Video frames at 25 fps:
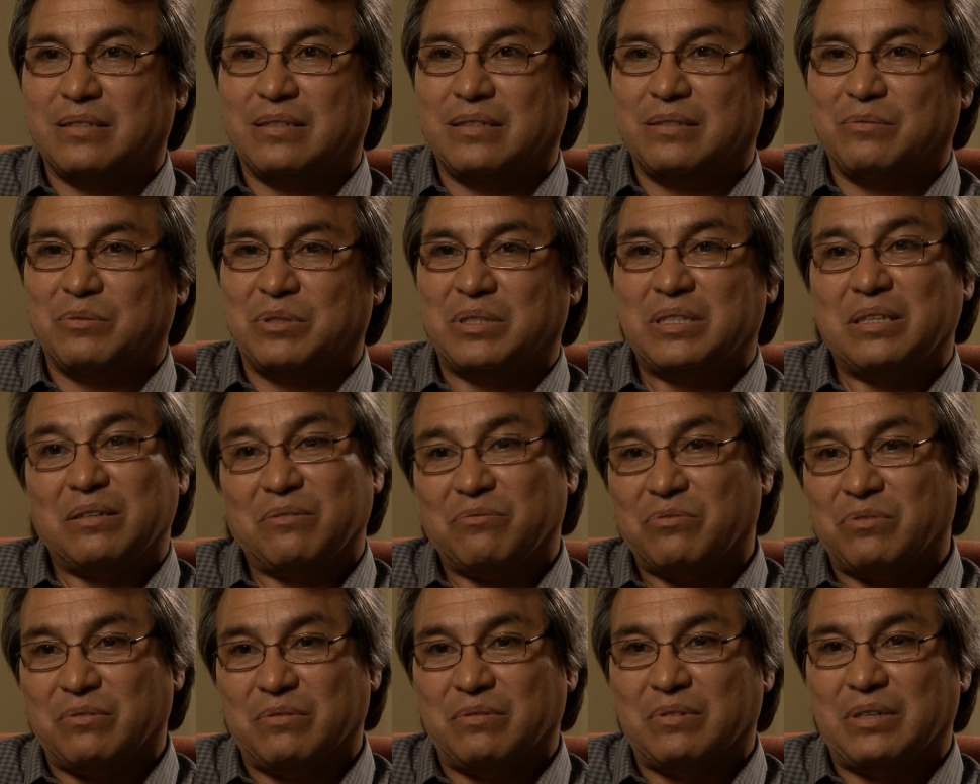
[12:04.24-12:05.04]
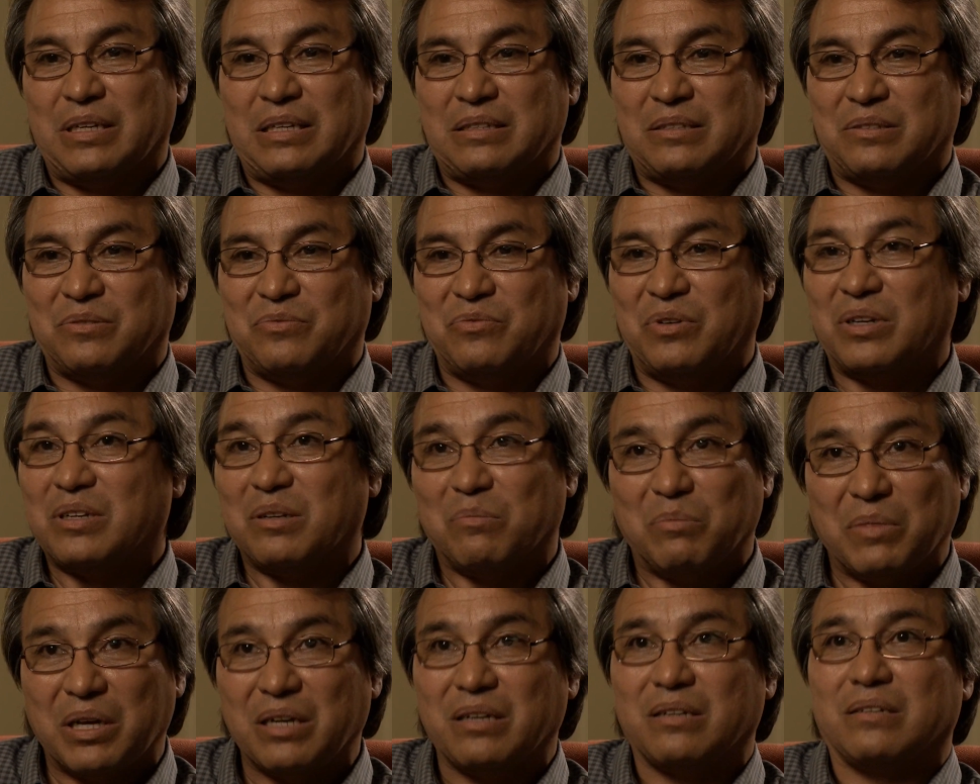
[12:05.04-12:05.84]
we see it as
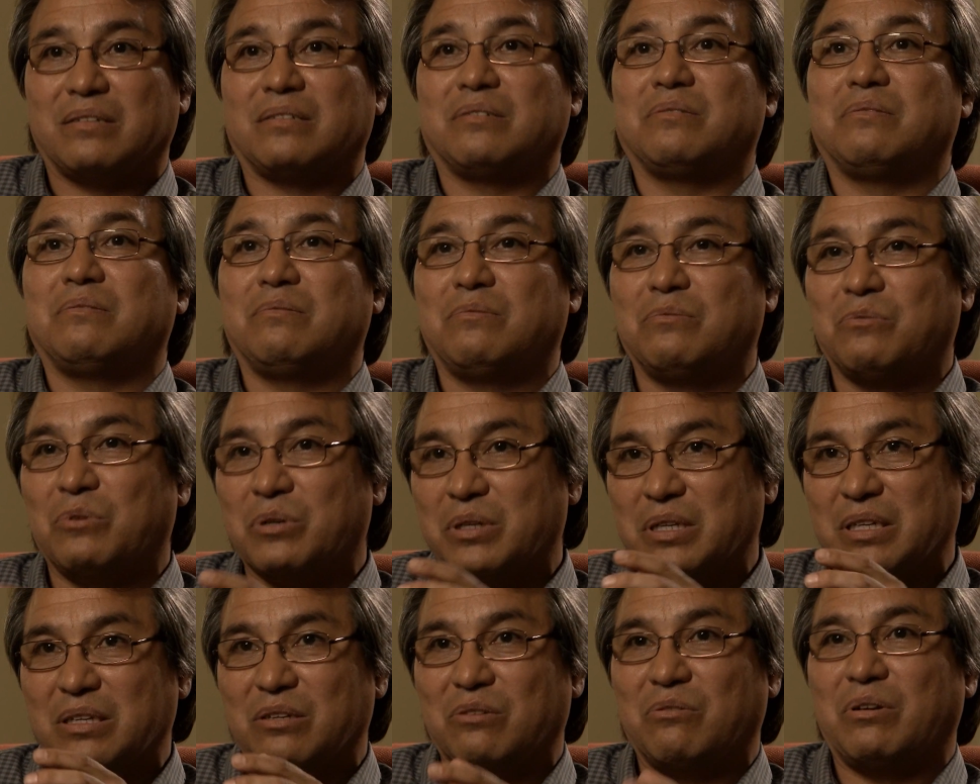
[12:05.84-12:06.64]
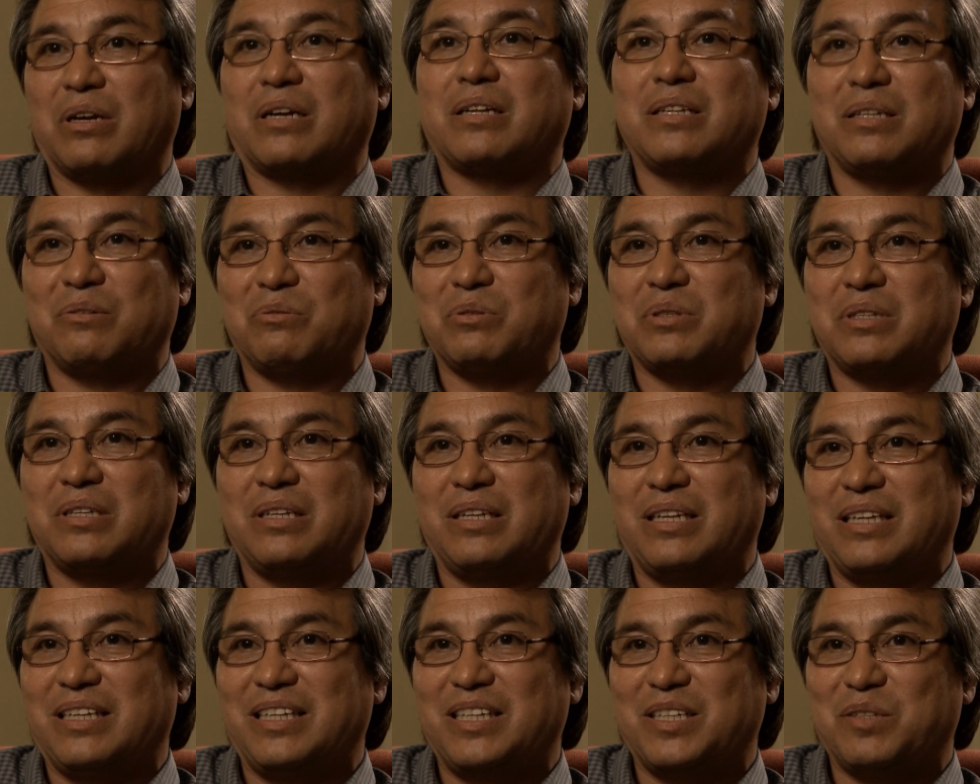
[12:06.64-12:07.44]
fundamental to working directly with
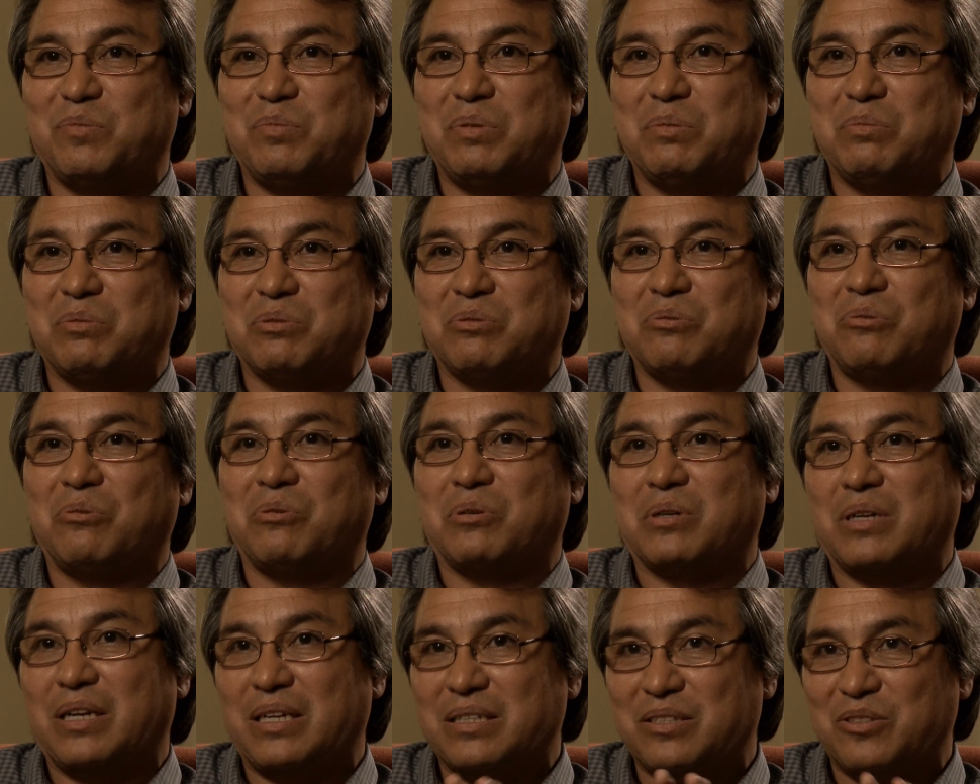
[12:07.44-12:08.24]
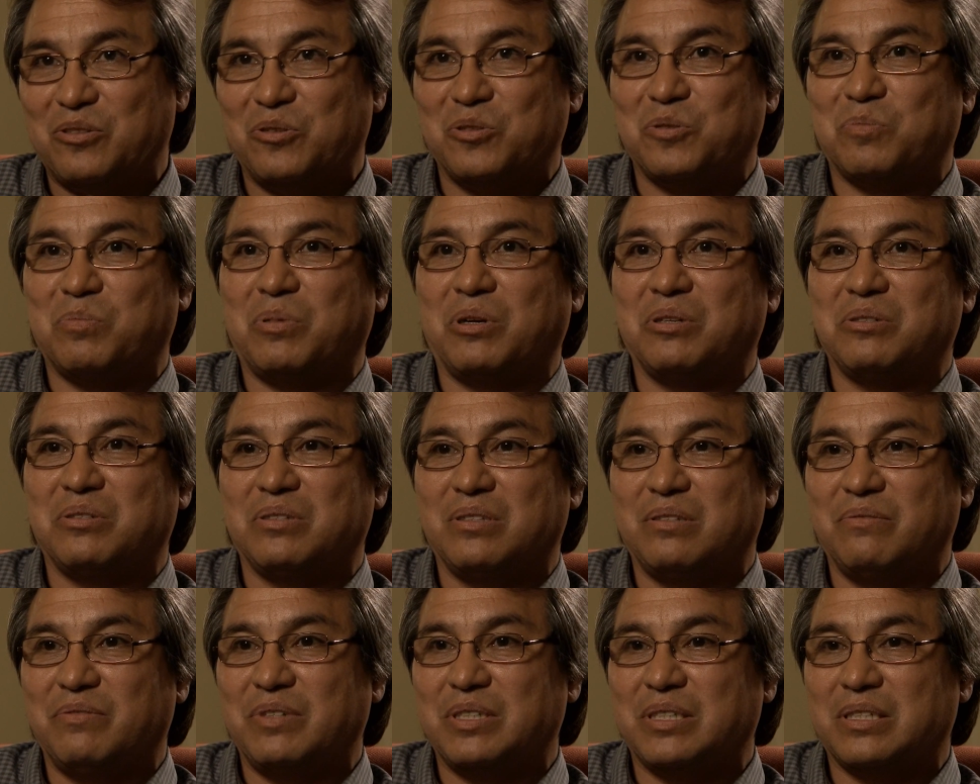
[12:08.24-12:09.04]
indigenous peoples to organize those parts
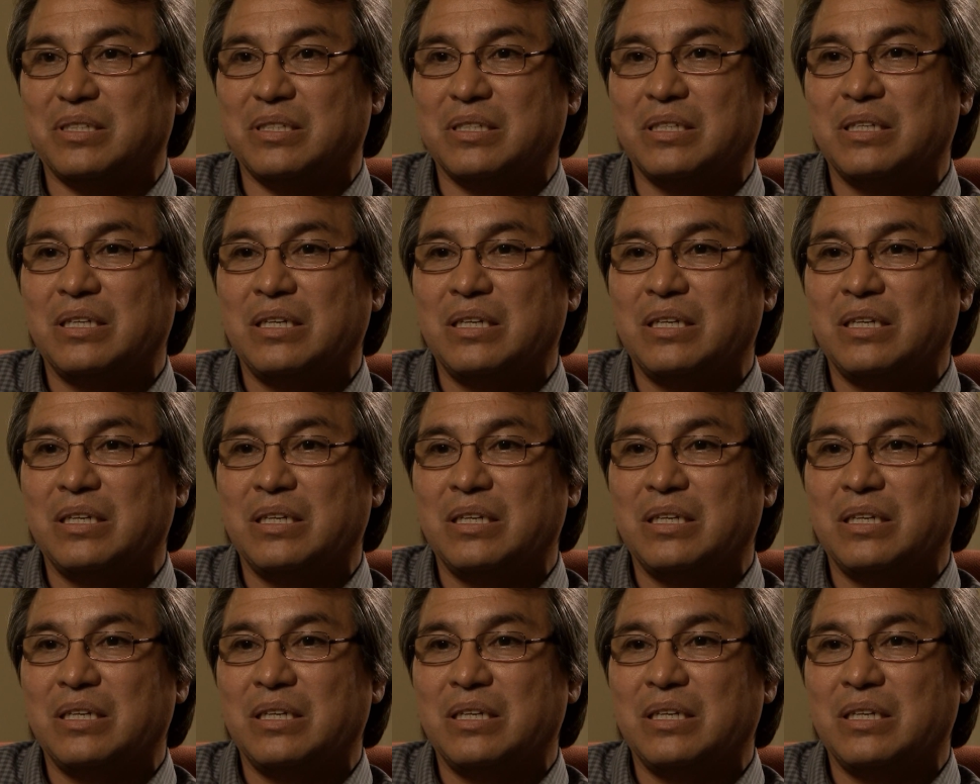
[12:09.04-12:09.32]
of the visit.